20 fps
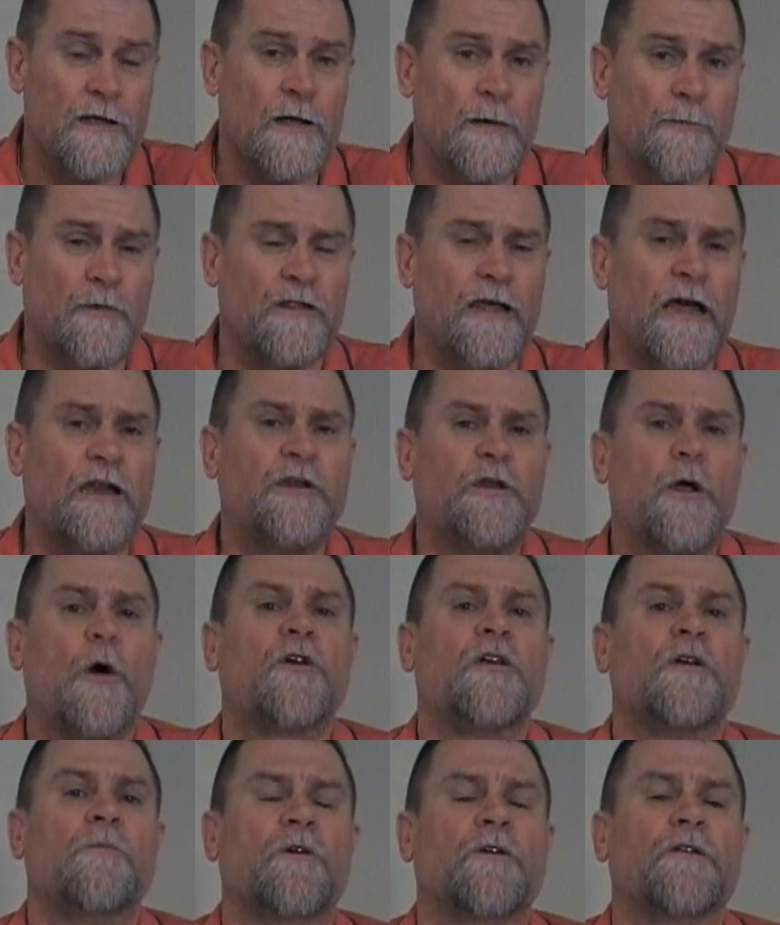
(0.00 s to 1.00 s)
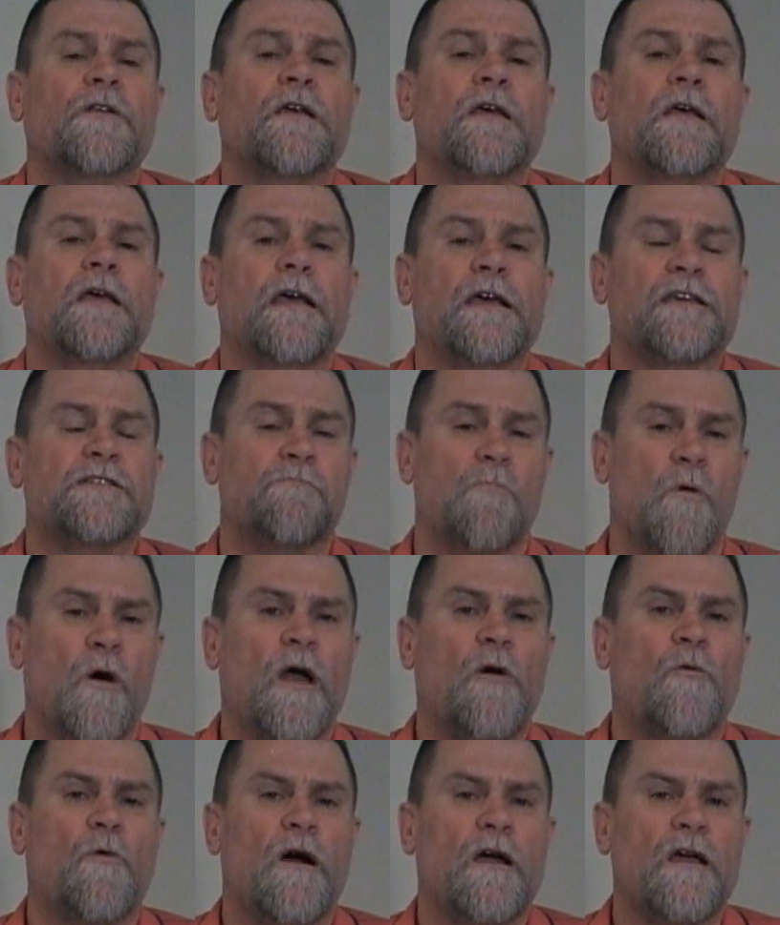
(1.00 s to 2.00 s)
But that document is
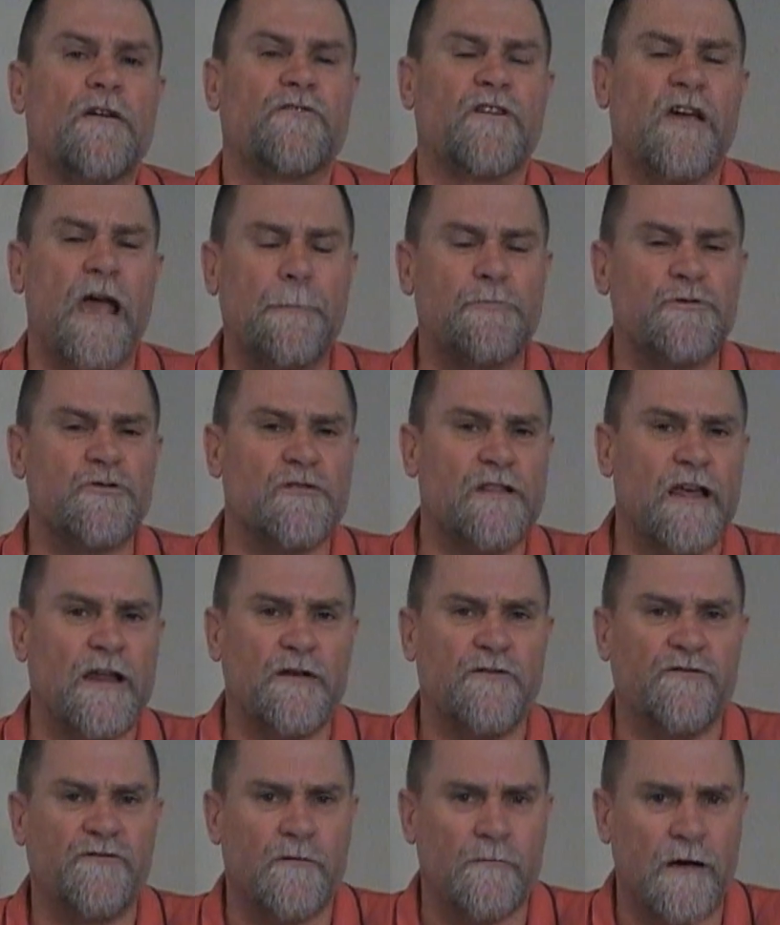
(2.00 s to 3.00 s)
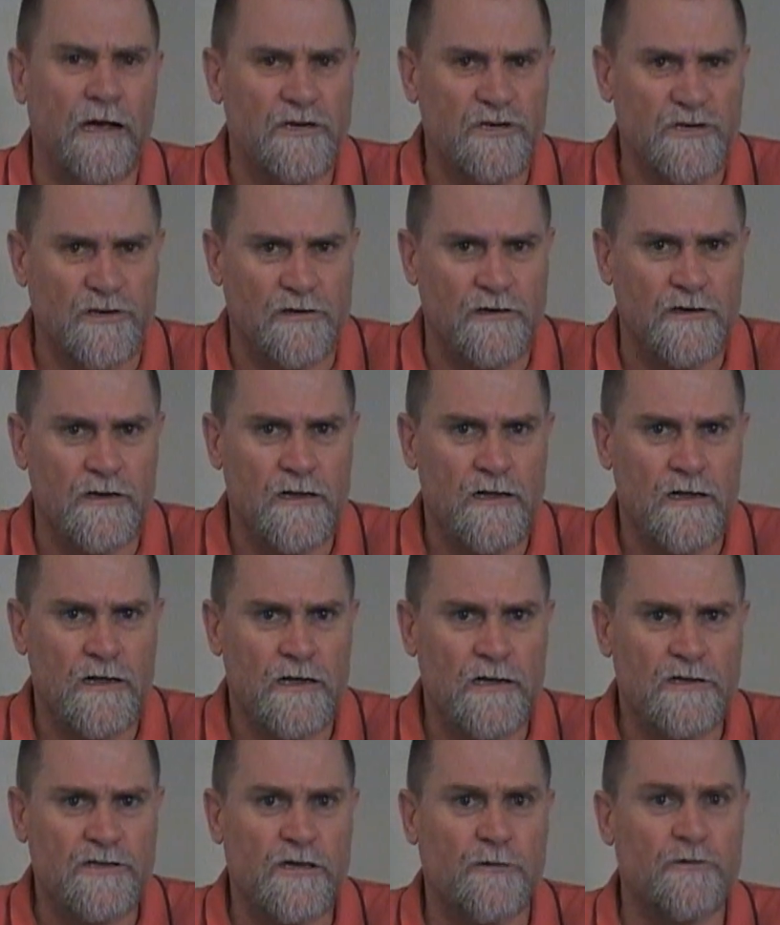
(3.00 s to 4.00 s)
my way of capturing that information
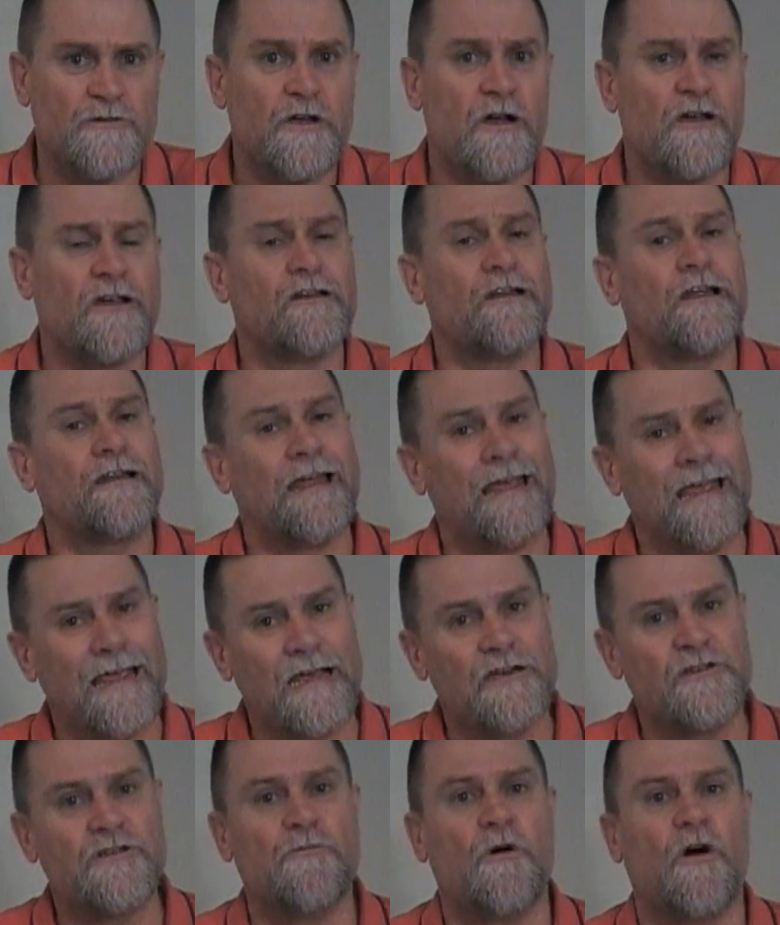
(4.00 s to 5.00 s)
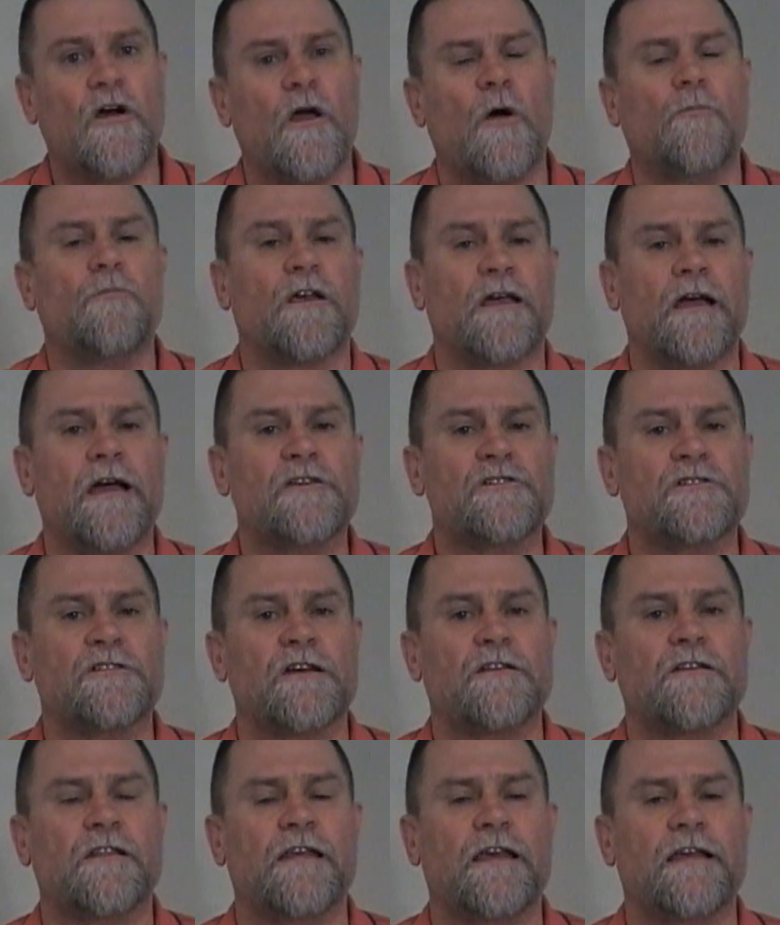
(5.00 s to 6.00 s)
so as I can adhere to my obligation
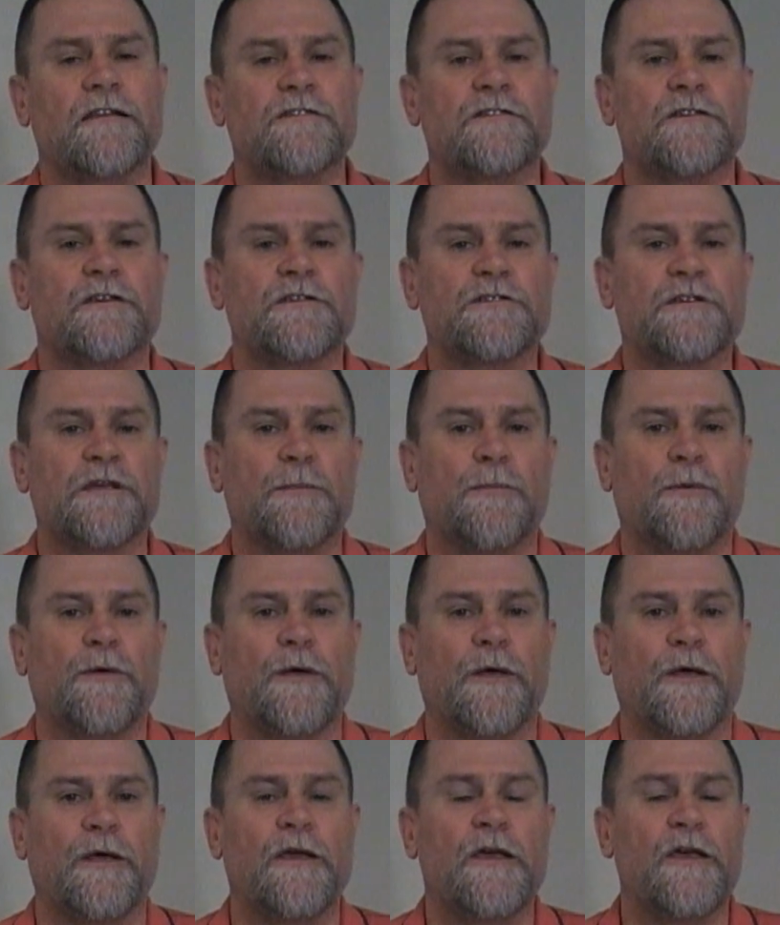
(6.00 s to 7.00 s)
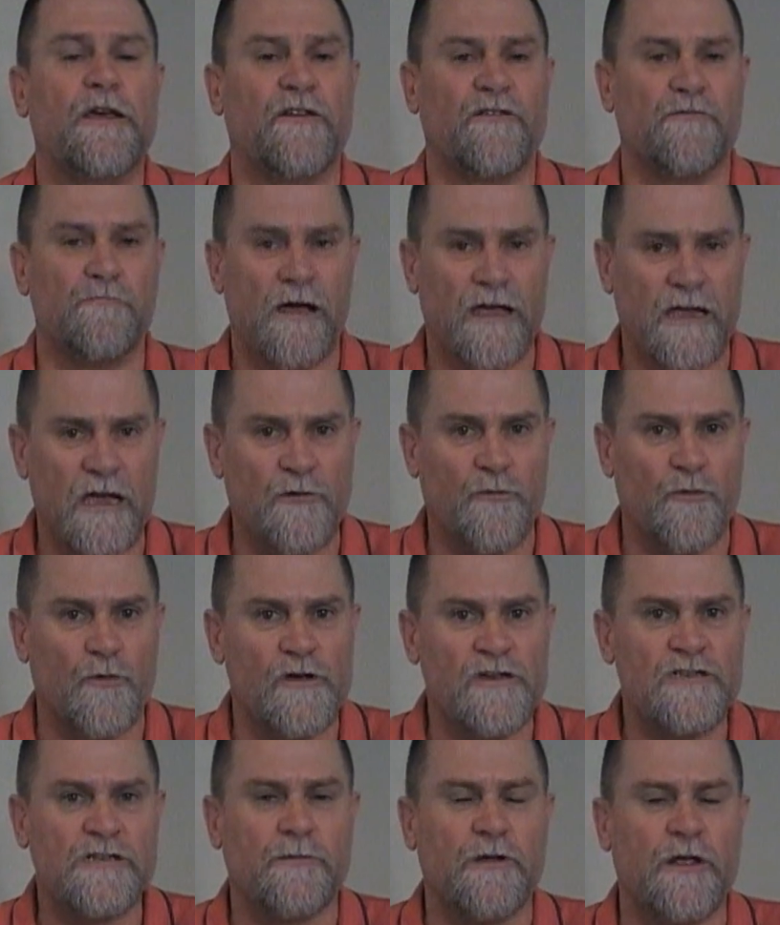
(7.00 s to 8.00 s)
under the NCCP of making
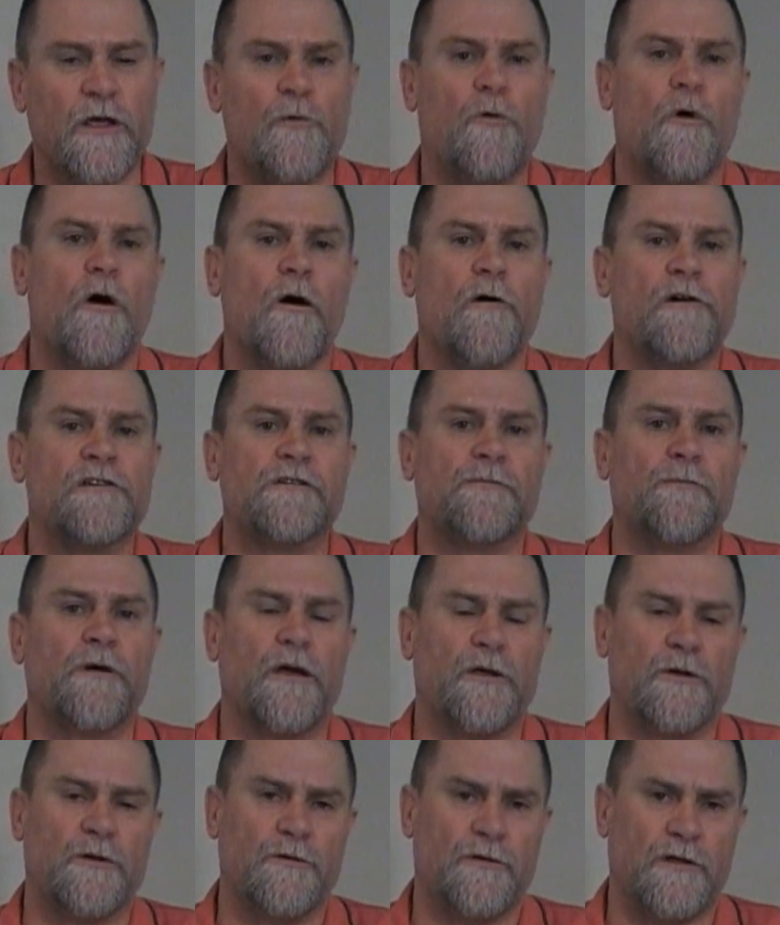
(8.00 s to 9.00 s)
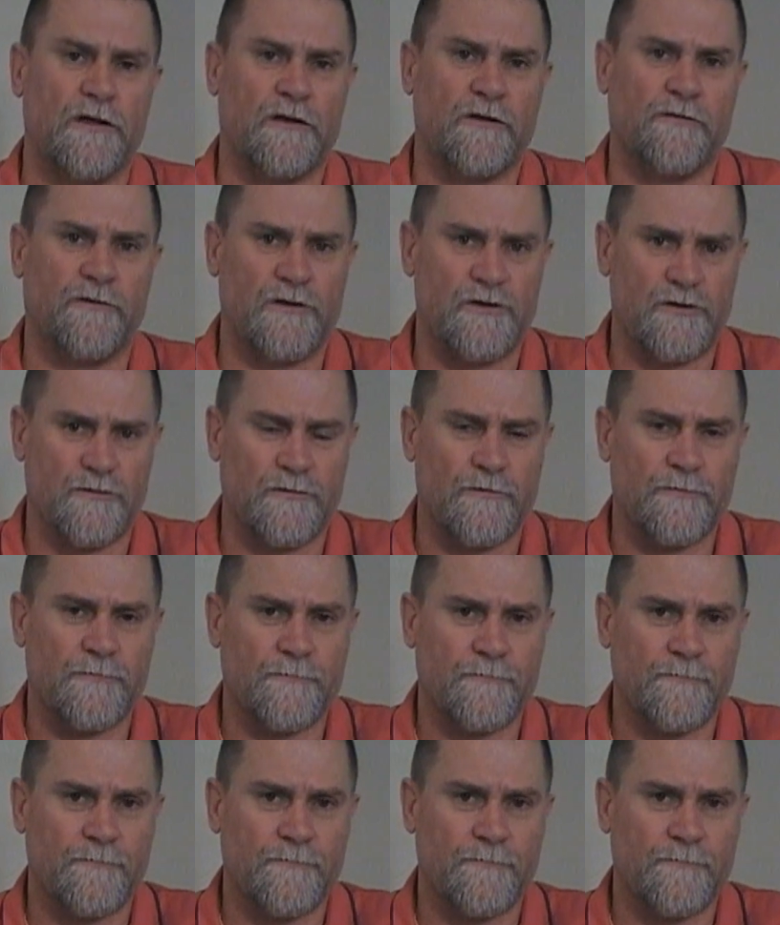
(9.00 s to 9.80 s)
reasonable inquiries about you, the individual.